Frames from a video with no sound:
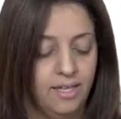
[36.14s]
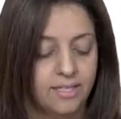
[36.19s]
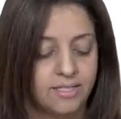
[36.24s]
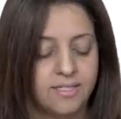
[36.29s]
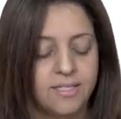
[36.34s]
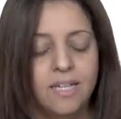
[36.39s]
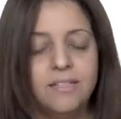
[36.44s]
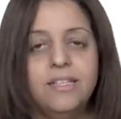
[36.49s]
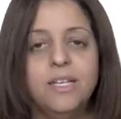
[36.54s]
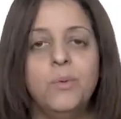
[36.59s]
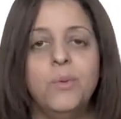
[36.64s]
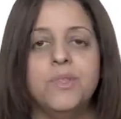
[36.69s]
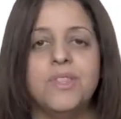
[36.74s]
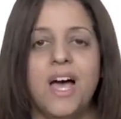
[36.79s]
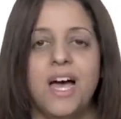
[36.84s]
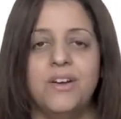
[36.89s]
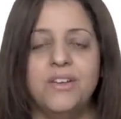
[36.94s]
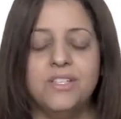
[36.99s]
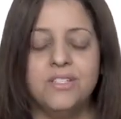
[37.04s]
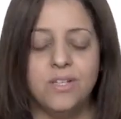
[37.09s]
starting with
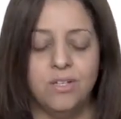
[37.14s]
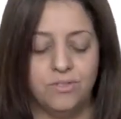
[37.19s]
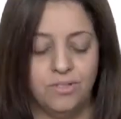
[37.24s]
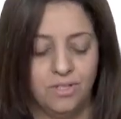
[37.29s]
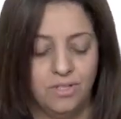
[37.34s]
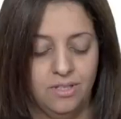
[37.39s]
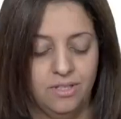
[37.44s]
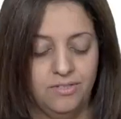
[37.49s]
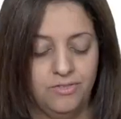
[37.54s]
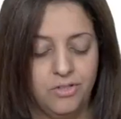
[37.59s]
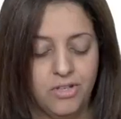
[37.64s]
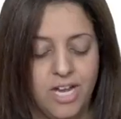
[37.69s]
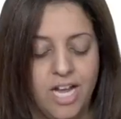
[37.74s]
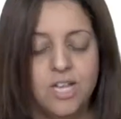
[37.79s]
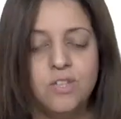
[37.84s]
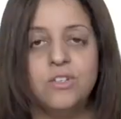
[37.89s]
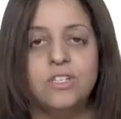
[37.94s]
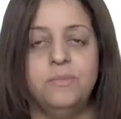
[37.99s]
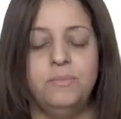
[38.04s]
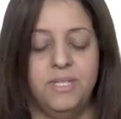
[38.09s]
Aristotle, four
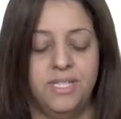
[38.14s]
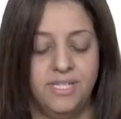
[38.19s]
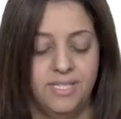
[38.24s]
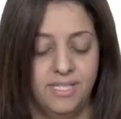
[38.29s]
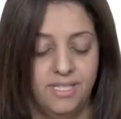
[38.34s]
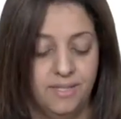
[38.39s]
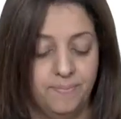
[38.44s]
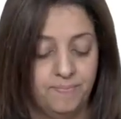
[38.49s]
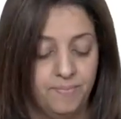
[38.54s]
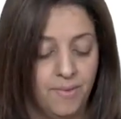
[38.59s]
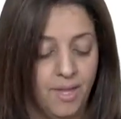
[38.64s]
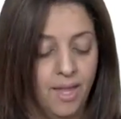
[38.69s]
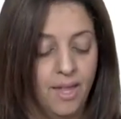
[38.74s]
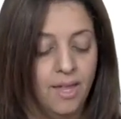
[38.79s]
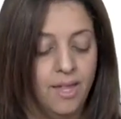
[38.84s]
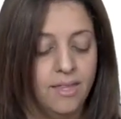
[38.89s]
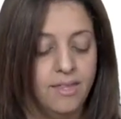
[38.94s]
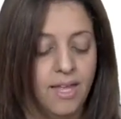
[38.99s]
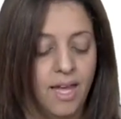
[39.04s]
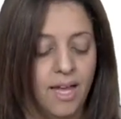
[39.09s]
hundred B C.
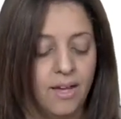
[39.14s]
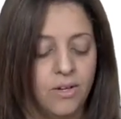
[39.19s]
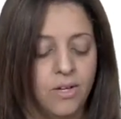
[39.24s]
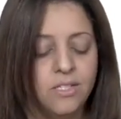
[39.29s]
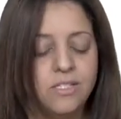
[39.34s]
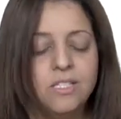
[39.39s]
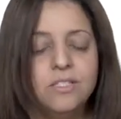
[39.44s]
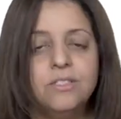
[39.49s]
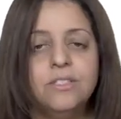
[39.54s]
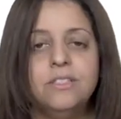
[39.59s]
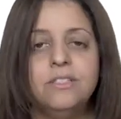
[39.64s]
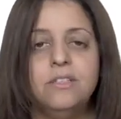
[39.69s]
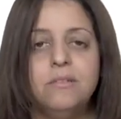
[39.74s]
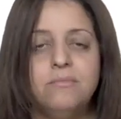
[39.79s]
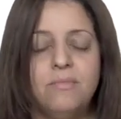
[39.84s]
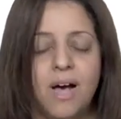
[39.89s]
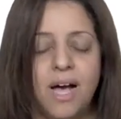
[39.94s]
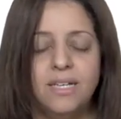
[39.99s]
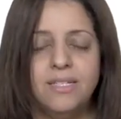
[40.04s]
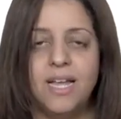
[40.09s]
They considered the
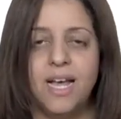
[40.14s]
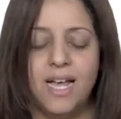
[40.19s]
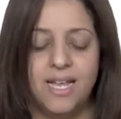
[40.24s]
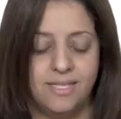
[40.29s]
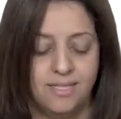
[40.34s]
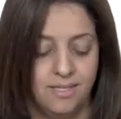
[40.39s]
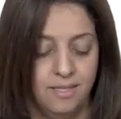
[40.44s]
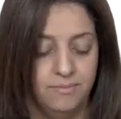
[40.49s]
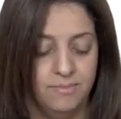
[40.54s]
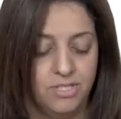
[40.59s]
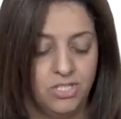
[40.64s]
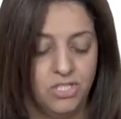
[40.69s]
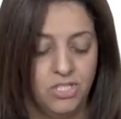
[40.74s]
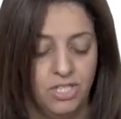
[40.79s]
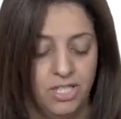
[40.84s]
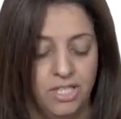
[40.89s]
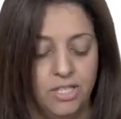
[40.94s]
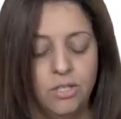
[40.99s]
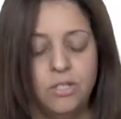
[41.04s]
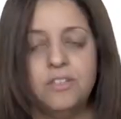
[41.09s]
mind as a
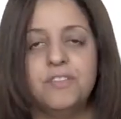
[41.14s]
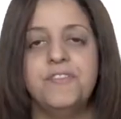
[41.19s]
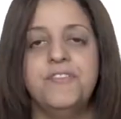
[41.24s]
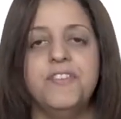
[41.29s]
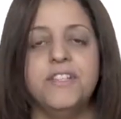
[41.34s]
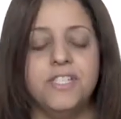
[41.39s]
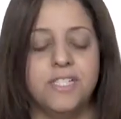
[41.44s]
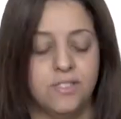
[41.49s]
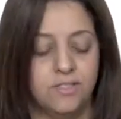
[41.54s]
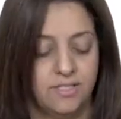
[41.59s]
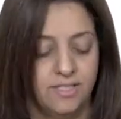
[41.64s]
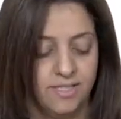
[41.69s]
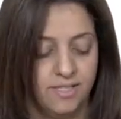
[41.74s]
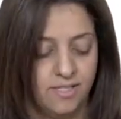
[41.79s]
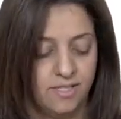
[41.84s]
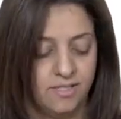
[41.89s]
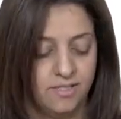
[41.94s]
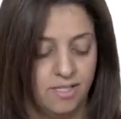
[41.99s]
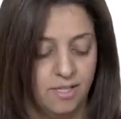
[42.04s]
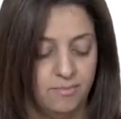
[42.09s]
machine or physical
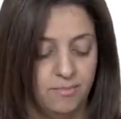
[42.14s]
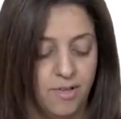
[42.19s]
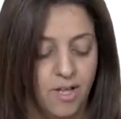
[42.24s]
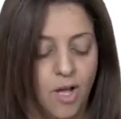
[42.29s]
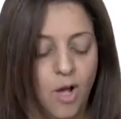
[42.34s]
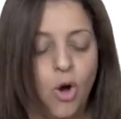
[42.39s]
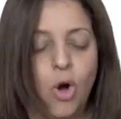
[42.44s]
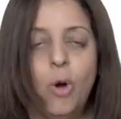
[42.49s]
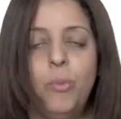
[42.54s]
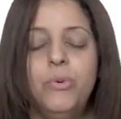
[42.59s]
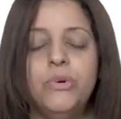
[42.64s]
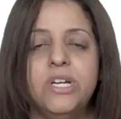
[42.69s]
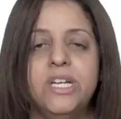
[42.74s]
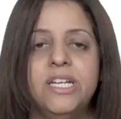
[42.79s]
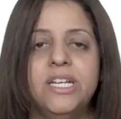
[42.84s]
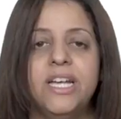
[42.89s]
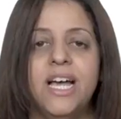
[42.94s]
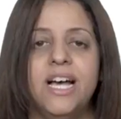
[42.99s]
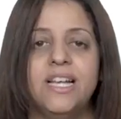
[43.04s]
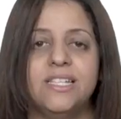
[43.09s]
system
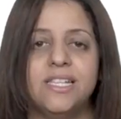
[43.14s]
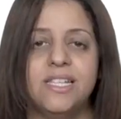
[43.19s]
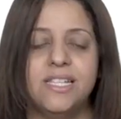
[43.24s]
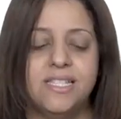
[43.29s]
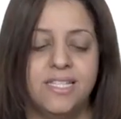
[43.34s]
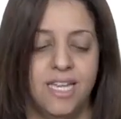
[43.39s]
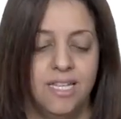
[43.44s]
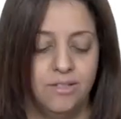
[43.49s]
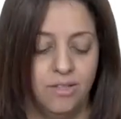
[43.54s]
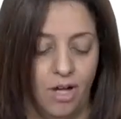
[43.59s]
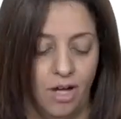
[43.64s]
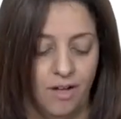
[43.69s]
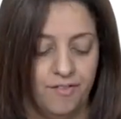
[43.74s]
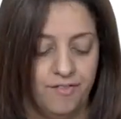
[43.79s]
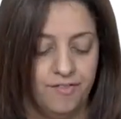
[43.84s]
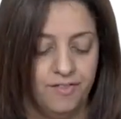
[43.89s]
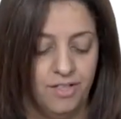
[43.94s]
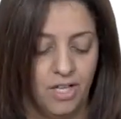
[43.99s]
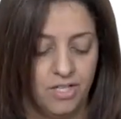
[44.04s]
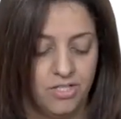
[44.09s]
operating as a set of
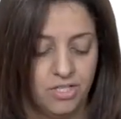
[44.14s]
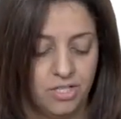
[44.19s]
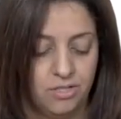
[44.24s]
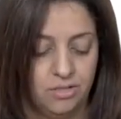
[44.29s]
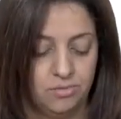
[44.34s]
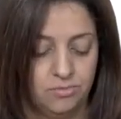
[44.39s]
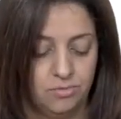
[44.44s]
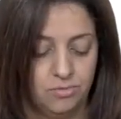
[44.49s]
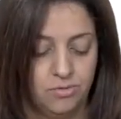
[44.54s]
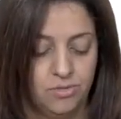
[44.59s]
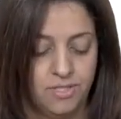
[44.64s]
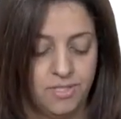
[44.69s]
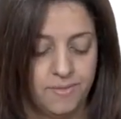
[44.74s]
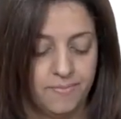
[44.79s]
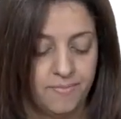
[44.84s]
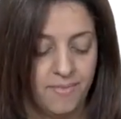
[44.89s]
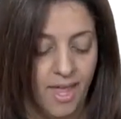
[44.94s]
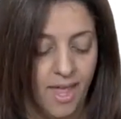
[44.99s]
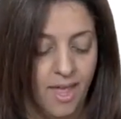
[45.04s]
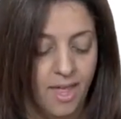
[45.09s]
logical rules.
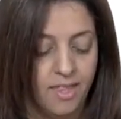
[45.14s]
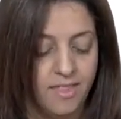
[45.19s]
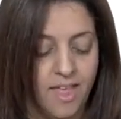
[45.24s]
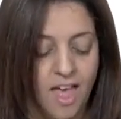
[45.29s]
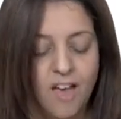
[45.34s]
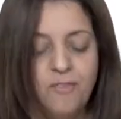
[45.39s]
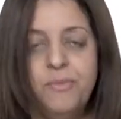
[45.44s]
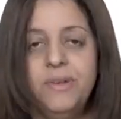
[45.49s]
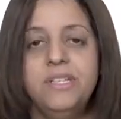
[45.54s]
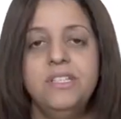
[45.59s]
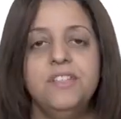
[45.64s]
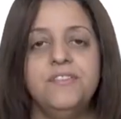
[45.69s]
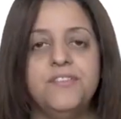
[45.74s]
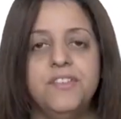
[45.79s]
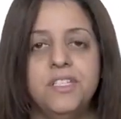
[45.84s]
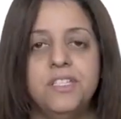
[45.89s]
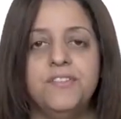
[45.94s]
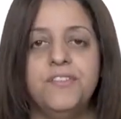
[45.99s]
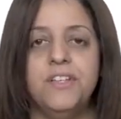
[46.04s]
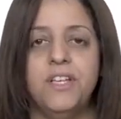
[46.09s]
There have been
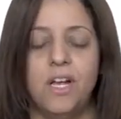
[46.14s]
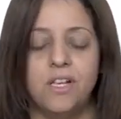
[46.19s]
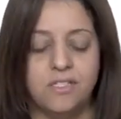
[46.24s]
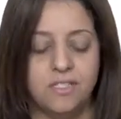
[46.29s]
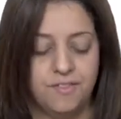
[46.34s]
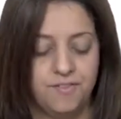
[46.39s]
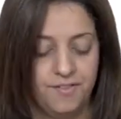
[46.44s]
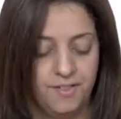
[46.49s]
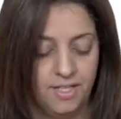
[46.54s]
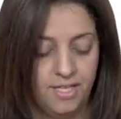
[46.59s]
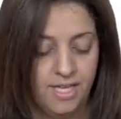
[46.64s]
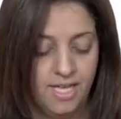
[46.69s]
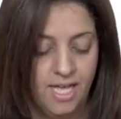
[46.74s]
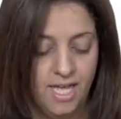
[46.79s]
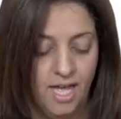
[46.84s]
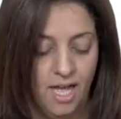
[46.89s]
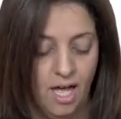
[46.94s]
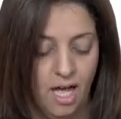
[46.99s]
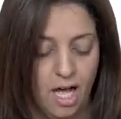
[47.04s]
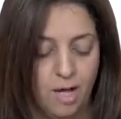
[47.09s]
different philosophy
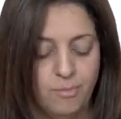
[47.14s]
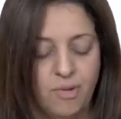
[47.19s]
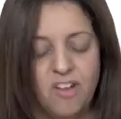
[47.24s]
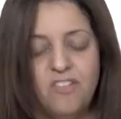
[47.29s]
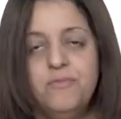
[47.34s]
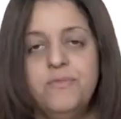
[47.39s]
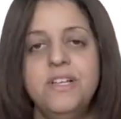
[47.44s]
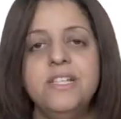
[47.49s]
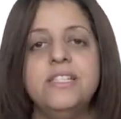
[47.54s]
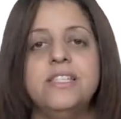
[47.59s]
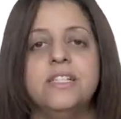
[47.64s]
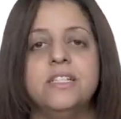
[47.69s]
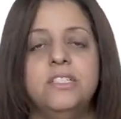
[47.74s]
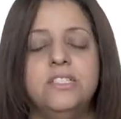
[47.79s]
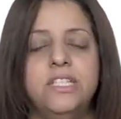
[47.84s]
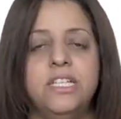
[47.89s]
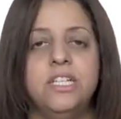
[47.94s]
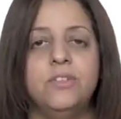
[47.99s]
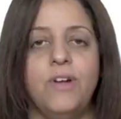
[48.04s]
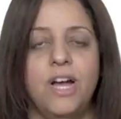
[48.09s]
uh, movements,
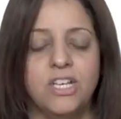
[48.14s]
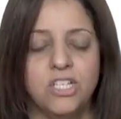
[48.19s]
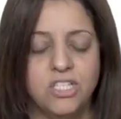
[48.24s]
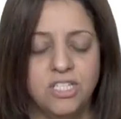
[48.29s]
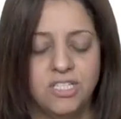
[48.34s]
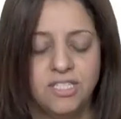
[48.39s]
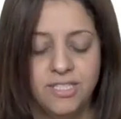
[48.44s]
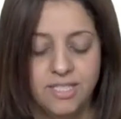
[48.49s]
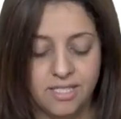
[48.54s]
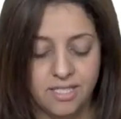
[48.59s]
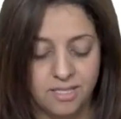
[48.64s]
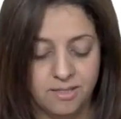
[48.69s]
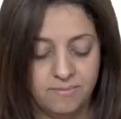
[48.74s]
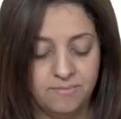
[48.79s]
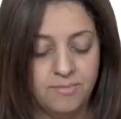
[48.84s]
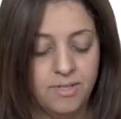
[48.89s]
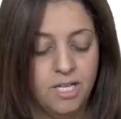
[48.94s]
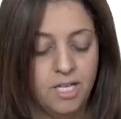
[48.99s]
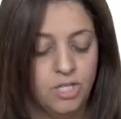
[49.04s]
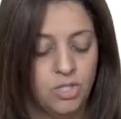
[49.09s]
including
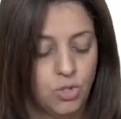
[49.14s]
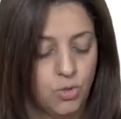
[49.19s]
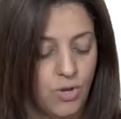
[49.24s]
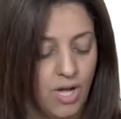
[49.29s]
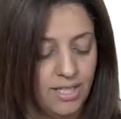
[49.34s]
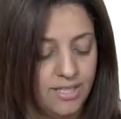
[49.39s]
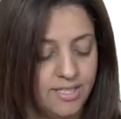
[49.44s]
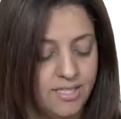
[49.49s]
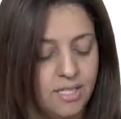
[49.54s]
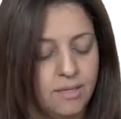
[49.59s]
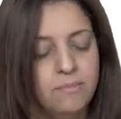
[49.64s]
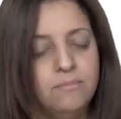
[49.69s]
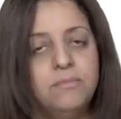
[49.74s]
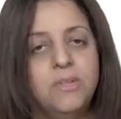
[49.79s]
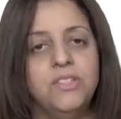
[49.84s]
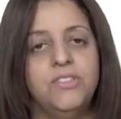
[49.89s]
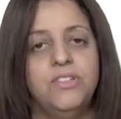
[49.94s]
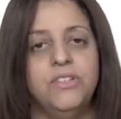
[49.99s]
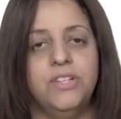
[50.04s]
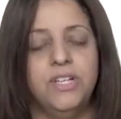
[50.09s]
rationalism, dualism,
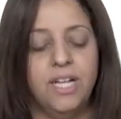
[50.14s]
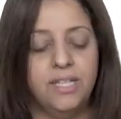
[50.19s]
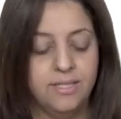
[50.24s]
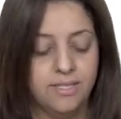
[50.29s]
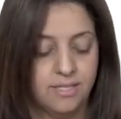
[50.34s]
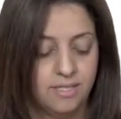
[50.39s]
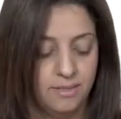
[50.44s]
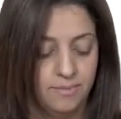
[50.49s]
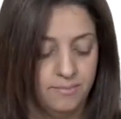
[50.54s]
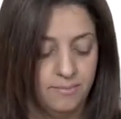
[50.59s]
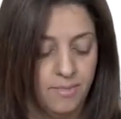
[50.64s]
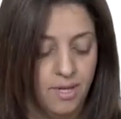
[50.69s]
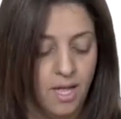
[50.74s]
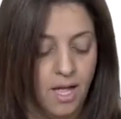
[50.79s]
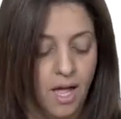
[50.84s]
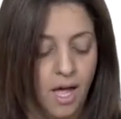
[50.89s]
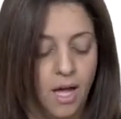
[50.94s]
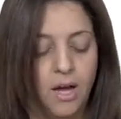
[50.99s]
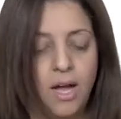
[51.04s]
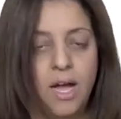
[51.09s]
materialism,
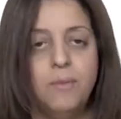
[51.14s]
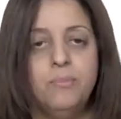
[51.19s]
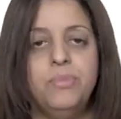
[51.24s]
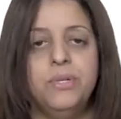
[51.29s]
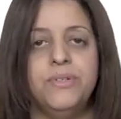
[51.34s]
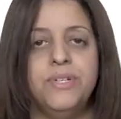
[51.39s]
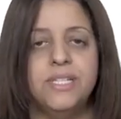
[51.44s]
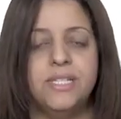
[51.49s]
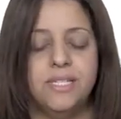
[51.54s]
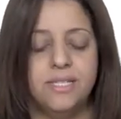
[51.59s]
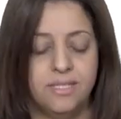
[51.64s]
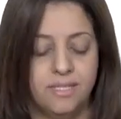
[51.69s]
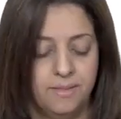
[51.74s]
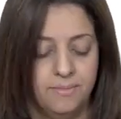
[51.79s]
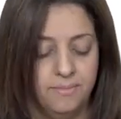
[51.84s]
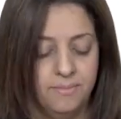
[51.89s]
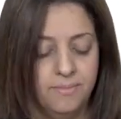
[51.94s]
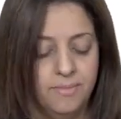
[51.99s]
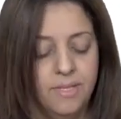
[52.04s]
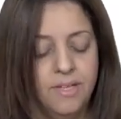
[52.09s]

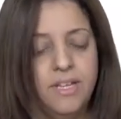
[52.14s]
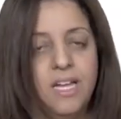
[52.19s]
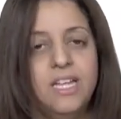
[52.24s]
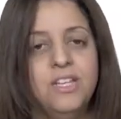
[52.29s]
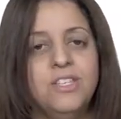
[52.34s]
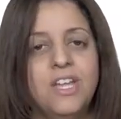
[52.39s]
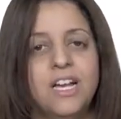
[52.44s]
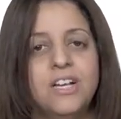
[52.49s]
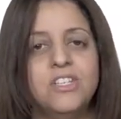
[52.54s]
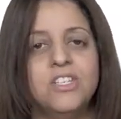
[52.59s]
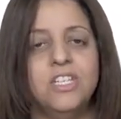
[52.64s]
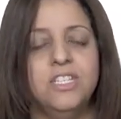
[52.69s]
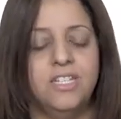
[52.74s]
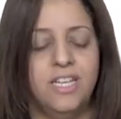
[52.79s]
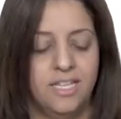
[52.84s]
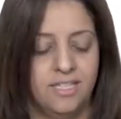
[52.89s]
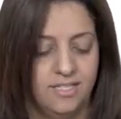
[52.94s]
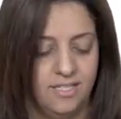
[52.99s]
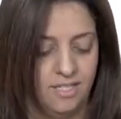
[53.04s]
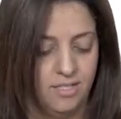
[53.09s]
empiricism, induction,
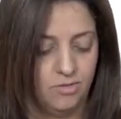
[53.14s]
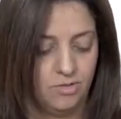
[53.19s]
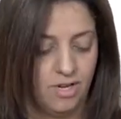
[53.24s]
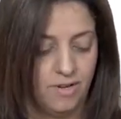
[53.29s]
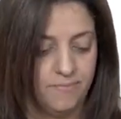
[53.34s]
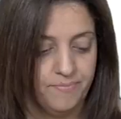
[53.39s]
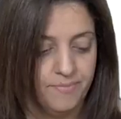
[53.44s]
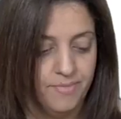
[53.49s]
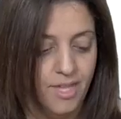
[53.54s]
et cetera.